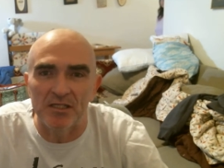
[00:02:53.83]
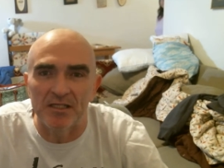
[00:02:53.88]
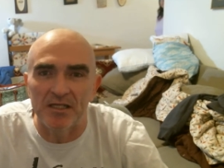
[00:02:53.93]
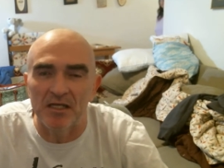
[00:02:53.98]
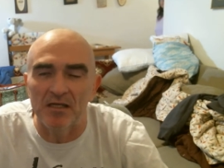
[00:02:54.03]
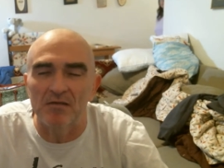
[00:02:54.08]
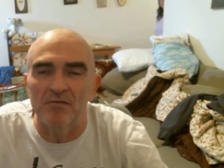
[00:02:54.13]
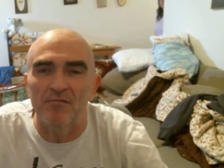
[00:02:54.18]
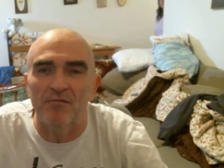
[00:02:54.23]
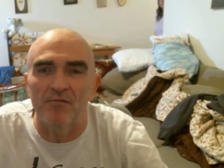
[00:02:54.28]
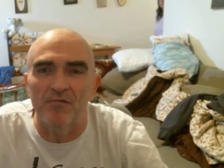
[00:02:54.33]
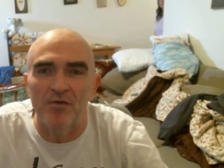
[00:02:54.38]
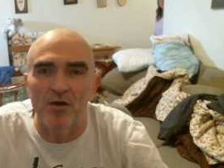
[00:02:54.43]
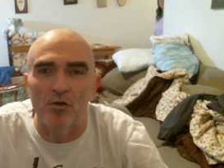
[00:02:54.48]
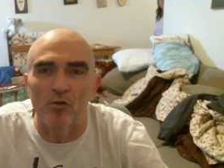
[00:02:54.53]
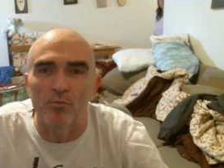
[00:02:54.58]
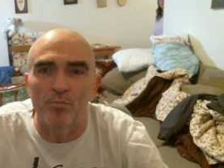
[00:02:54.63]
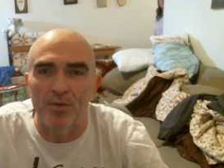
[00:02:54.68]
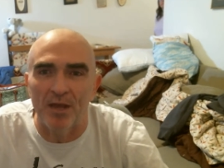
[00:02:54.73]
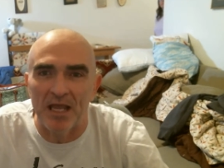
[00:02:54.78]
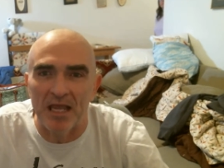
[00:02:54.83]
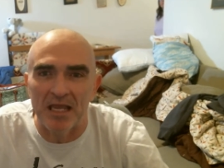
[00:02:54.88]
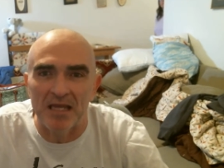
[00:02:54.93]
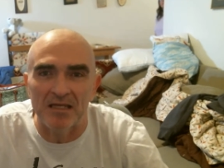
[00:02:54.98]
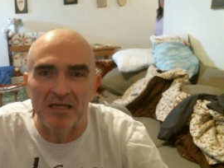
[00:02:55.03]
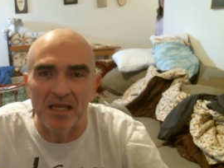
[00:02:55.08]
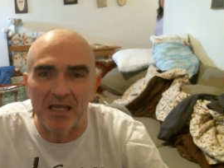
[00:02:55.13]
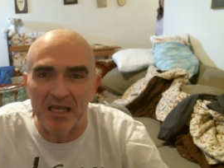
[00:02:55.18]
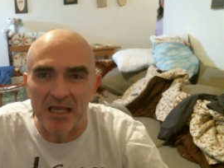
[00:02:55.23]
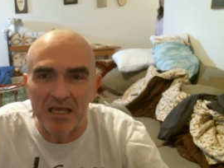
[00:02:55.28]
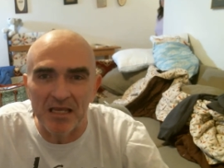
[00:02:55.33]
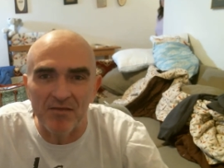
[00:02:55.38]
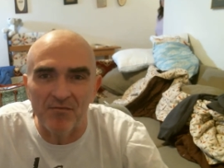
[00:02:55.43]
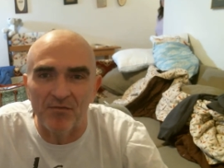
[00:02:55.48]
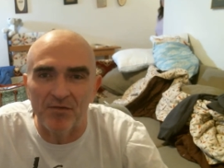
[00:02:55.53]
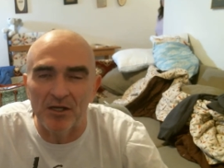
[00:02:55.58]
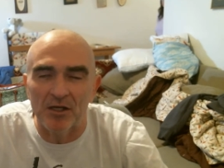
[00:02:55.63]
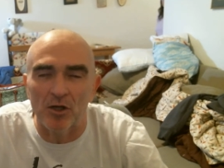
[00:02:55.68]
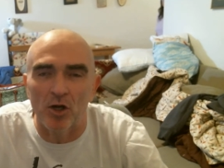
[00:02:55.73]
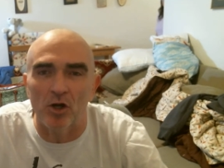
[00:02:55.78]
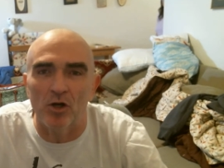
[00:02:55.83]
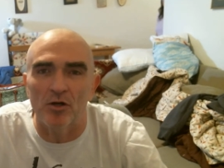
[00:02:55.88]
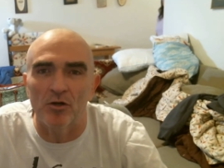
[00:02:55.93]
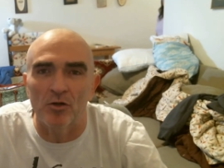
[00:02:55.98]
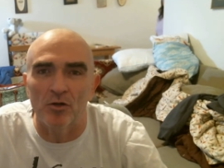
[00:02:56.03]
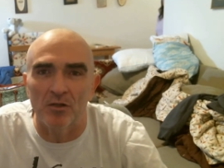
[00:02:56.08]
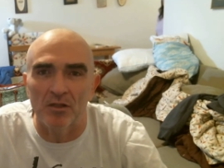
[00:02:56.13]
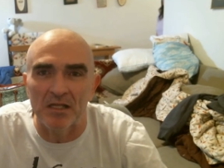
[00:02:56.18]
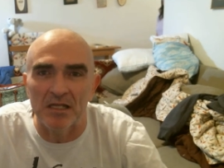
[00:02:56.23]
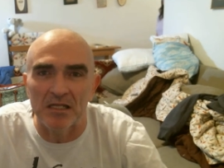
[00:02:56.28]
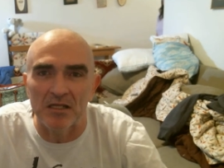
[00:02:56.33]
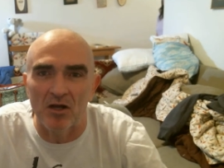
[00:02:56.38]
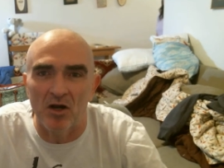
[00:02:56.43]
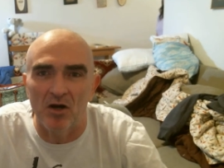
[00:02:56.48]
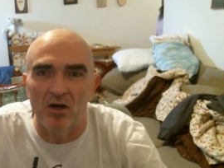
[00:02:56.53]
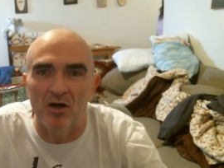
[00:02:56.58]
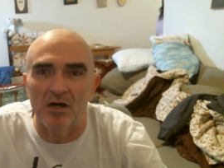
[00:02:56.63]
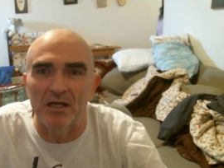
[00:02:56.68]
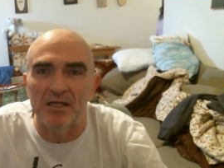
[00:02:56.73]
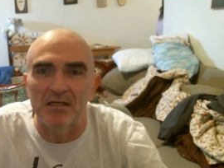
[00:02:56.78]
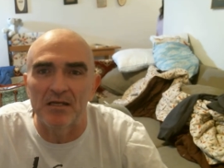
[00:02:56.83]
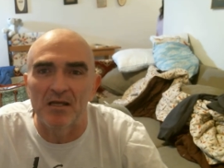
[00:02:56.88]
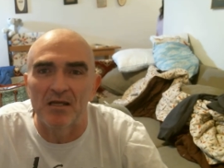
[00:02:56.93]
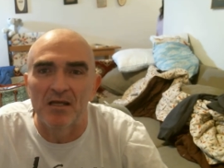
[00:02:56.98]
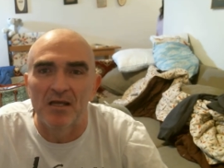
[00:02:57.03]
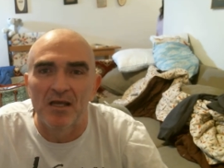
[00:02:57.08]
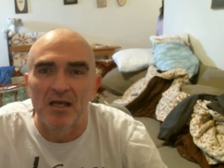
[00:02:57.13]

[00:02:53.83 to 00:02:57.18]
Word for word: did feel pain even early on,